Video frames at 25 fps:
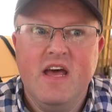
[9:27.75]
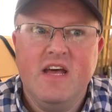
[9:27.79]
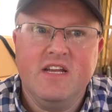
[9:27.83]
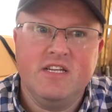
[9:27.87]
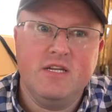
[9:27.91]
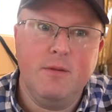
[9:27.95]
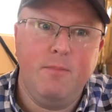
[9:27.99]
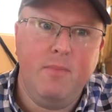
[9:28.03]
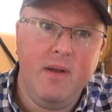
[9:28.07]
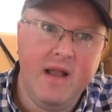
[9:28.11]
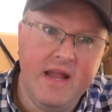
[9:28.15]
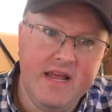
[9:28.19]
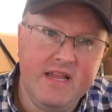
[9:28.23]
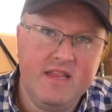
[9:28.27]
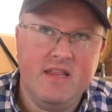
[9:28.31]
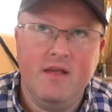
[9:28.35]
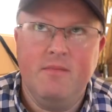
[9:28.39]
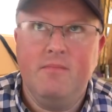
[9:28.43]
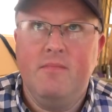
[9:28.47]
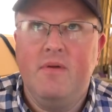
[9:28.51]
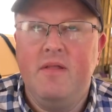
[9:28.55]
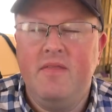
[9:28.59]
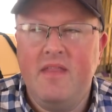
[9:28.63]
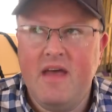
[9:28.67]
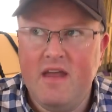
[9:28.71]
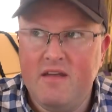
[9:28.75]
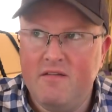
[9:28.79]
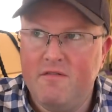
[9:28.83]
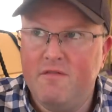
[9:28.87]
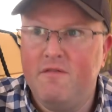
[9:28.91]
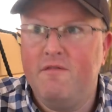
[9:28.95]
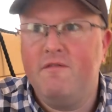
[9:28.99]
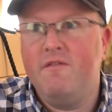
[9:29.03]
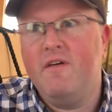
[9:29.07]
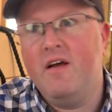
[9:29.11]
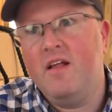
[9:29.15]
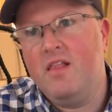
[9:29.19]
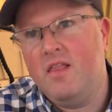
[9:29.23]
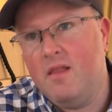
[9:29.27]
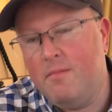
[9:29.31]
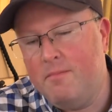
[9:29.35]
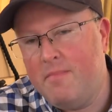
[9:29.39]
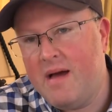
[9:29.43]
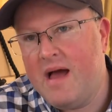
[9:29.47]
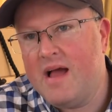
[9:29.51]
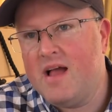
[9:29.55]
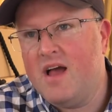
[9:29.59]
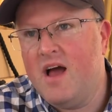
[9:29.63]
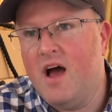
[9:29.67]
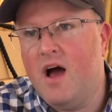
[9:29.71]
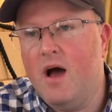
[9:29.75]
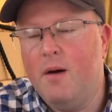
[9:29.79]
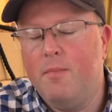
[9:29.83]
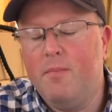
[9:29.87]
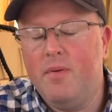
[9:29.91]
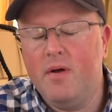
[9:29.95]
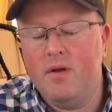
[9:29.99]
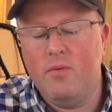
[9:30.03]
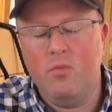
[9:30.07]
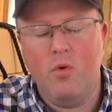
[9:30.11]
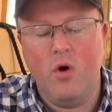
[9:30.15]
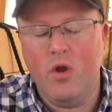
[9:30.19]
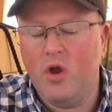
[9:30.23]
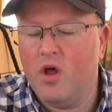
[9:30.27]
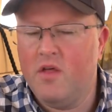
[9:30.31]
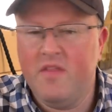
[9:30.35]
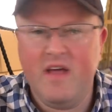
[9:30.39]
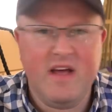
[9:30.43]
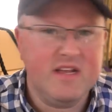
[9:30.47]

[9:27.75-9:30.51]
deplete them and then fill them back up and whatnot.